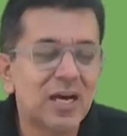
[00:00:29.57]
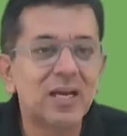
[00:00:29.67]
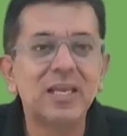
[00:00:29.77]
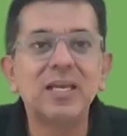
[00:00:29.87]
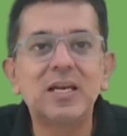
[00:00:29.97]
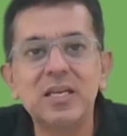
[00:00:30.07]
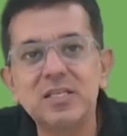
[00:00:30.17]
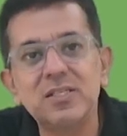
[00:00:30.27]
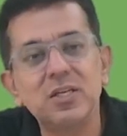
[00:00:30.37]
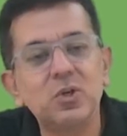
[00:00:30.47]
are
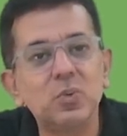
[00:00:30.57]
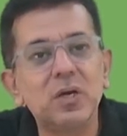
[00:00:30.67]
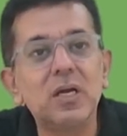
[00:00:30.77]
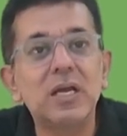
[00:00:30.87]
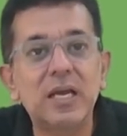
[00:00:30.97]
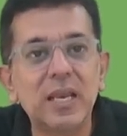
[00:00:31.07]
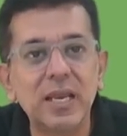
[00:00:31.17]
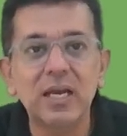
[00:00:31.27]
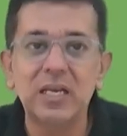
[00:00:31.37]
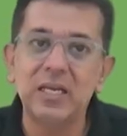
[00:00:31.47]
increasing to a
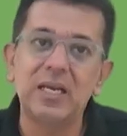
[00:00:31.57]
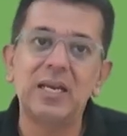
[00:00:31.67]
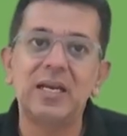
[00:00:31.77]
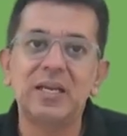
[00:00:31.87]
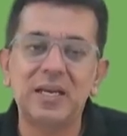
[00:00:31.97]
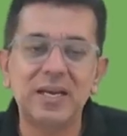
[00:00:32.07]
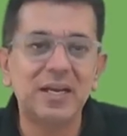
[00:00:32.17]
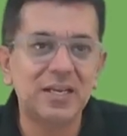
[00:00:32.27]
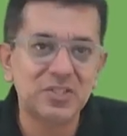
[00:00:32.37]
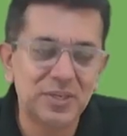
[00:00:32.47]
great, great,
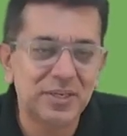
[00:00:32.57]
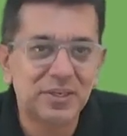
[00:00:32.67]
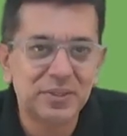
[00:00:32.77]
great extent.